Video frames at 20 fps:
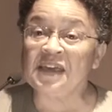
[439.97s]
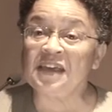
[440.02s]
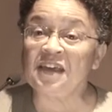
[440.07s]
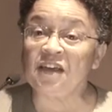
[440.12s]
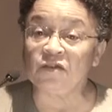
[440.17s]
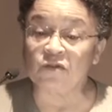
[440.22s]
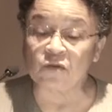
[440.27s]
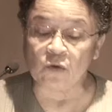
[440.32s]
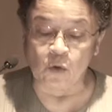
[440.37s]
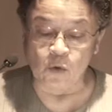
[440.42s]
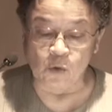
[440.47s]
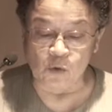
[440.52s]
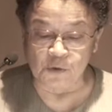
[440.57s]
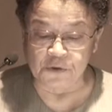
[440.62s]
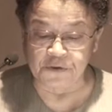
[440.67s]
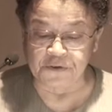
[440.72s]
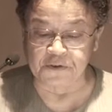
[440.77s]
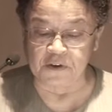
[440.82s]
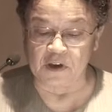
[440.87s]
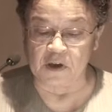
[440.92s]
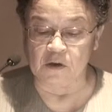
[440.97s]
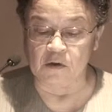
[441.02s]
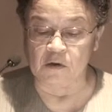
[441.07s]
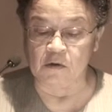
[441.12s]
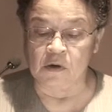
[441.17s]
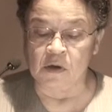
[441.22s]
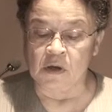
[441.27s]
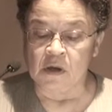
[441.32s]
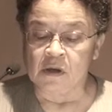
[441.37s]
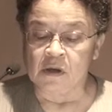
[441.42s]
is also
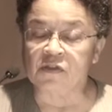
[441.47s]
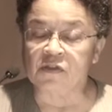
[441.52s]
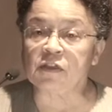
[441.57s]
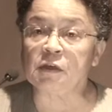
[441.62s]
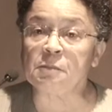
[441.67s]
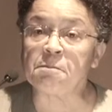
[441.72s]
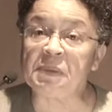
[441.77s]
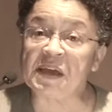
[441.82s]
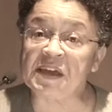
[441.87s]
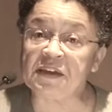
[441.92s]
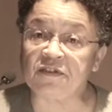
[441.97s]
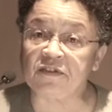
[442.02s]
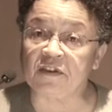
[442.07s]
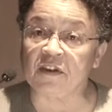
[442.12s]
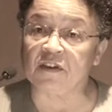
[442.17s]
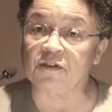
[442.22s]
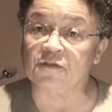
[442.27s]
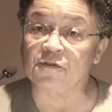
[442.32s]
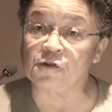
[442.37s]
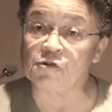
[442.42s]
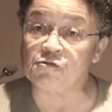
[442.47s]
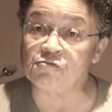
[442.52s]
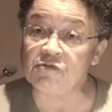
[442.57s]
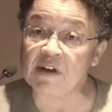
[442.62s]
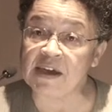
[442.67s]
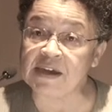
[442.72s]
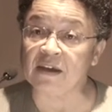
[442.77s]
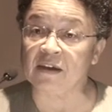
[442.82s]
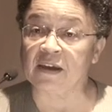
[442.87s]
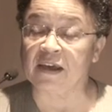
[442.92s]
the basis for
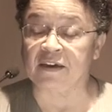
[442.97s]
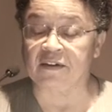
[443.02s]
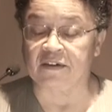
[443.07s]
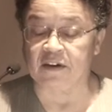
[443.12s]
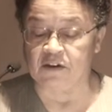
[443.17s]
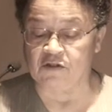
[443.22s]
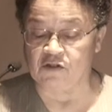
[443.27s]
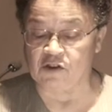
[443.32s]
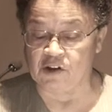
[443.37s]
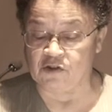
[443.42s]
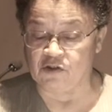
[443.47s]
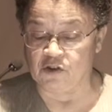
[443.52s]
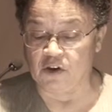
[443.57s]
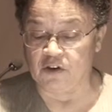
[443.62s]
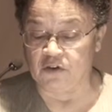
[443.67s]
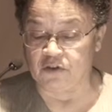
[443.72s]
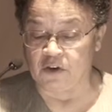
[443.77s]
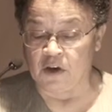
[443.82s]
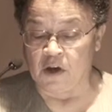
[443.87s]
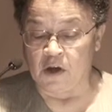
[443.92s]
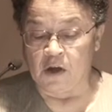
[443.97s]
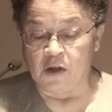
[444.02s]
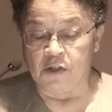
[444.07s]
regulating judges